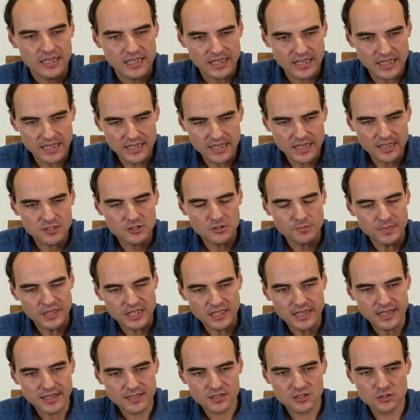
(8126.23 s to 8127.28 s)
It has a bit
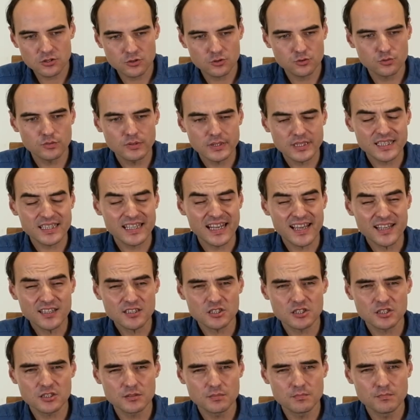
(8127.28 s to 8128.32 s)
less
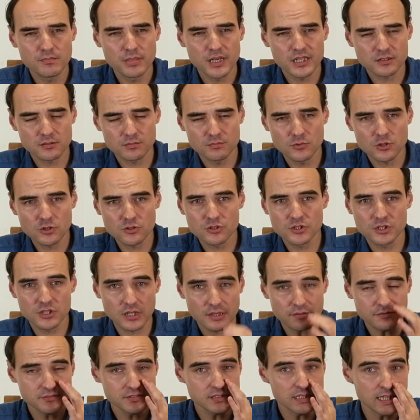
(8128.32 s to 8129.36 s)
sweetness, but more
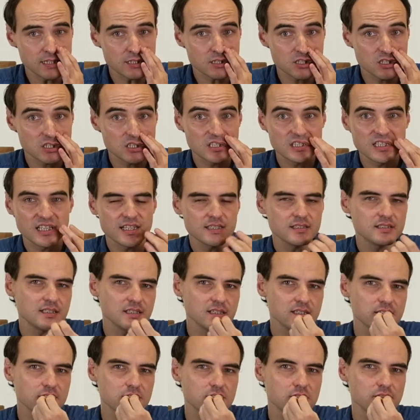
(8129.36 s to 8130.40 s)
softness. I
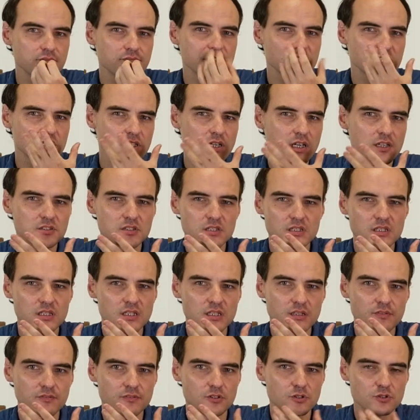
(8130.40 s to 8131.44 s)
think it's the viscosity
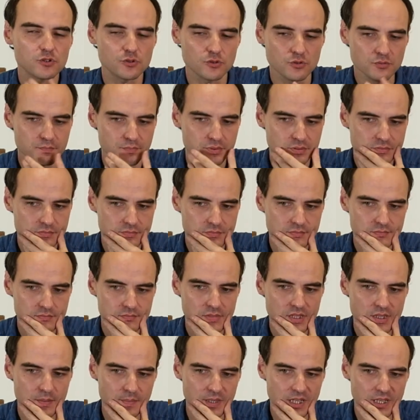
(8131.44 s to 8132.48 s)
of the soup,
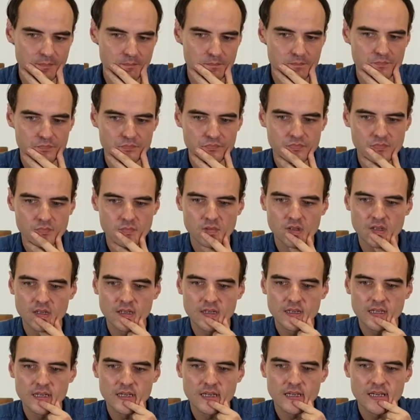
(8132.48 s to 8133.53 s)
maybe,
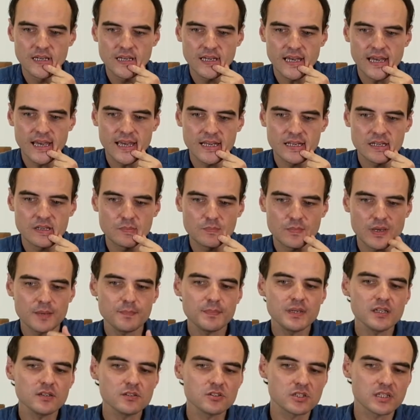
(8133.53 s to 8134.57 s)
and
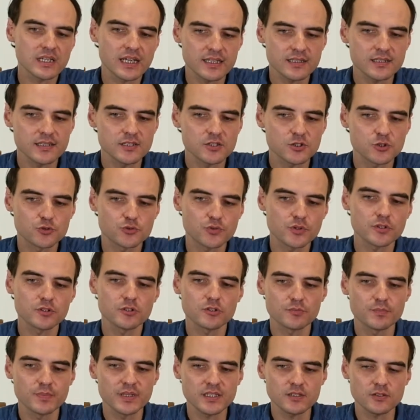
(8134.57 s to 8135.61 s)
maybe a slightly stronger
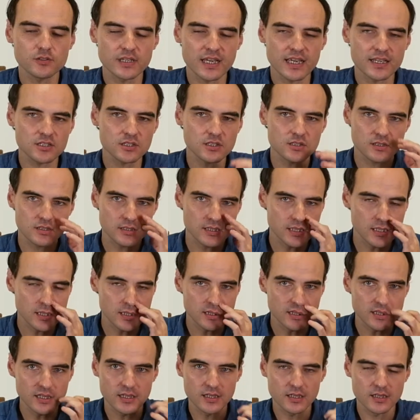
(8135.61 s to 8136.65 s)
bitterness
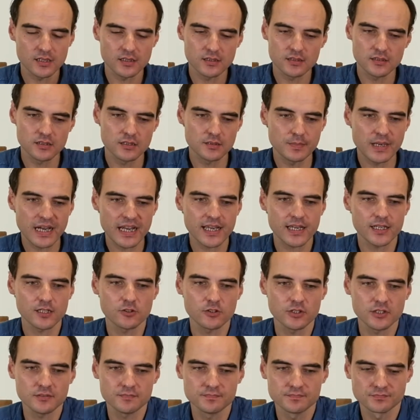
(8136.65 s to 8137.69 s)
in the
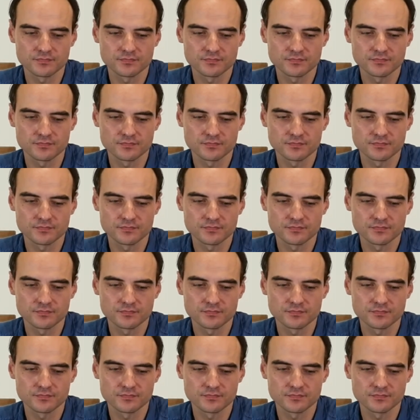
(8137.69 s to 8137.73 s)
Bacanoy.